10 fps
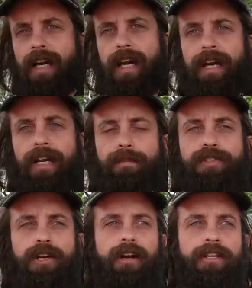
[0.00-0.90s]
Hey, I'm
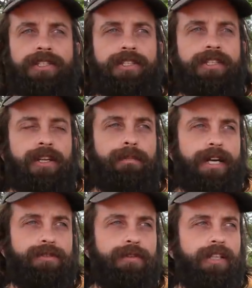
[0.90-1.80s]
sorry this is gonna
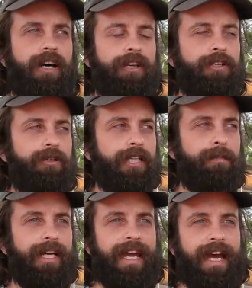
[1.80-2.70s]
mess with the continuity,
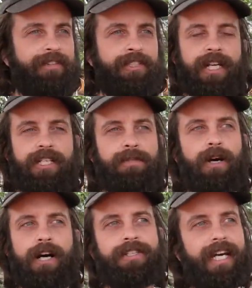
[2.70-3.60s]
but I have to change
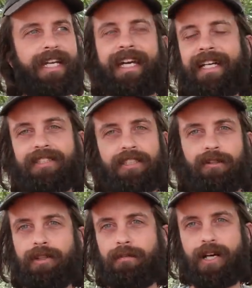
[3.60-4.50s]
spots. I can't
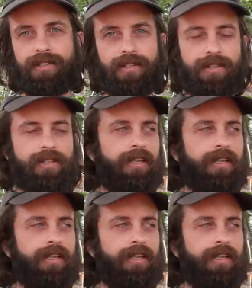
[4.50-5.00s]
deal with the buses.